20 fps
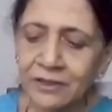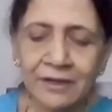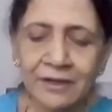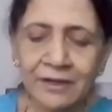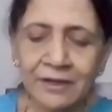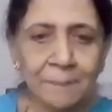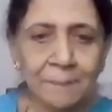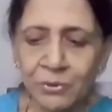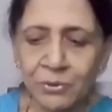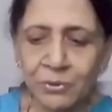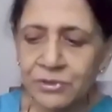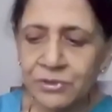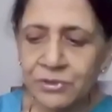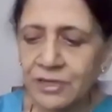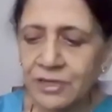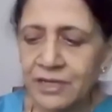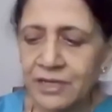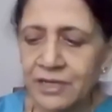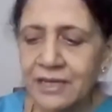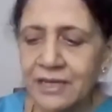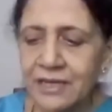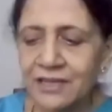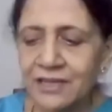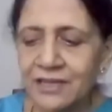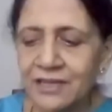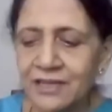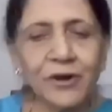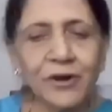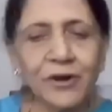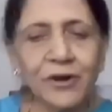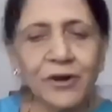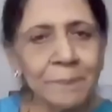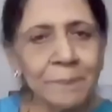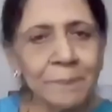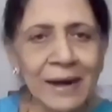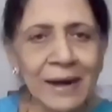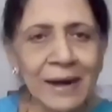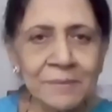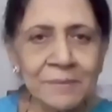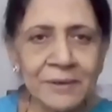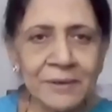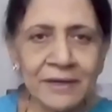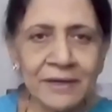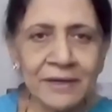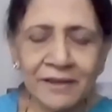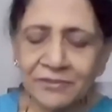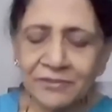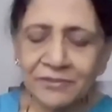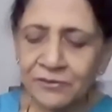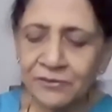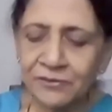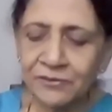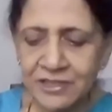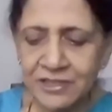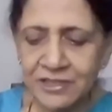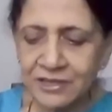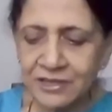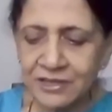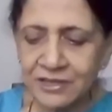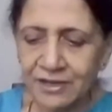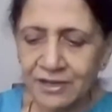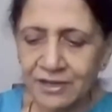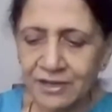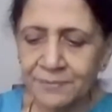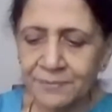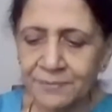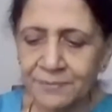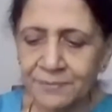Kamboj, is for a primary level physician.